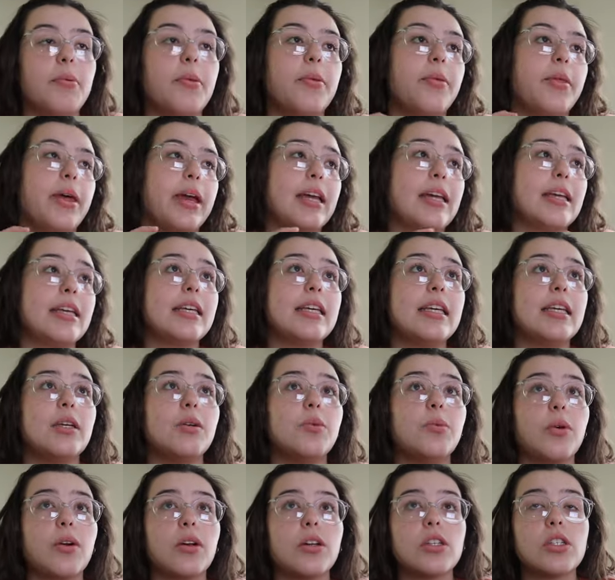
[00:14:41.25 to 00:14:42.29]
like
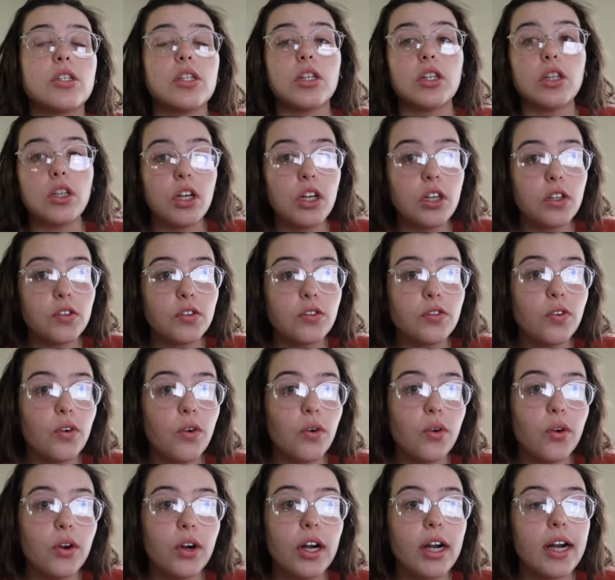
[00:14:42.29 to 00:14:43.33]
keywords to look
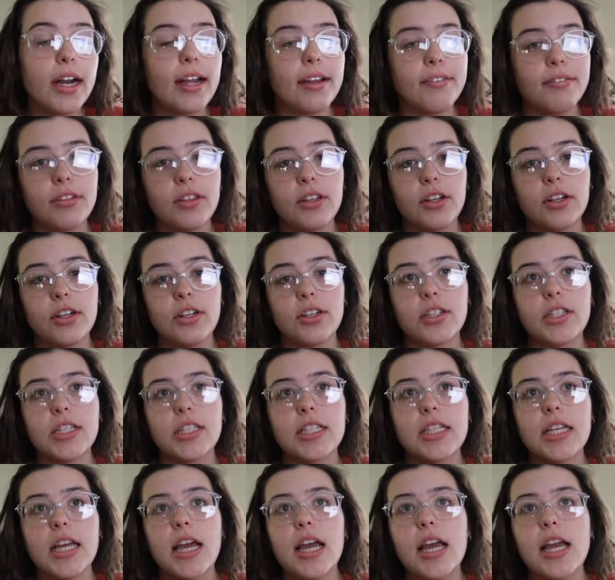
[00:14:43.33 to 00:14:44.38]
for, if there's